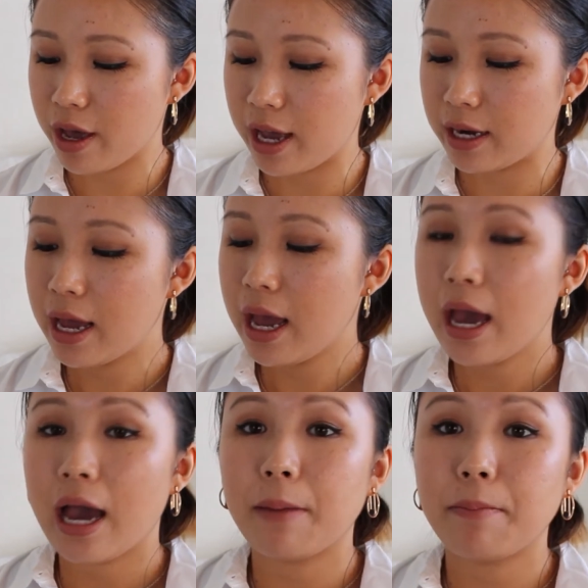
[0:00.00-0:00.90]
ahead
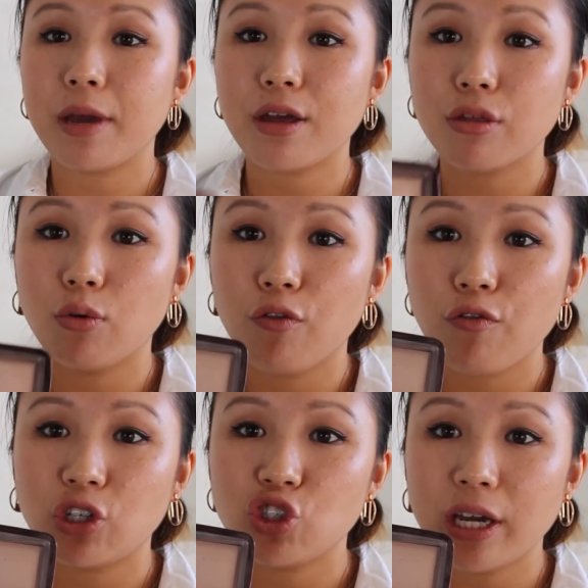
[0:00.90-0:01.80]
and mix all
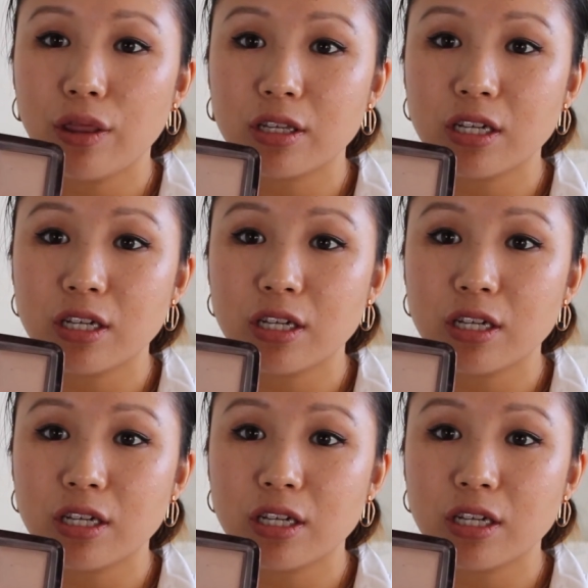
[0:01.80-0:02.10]
three shades.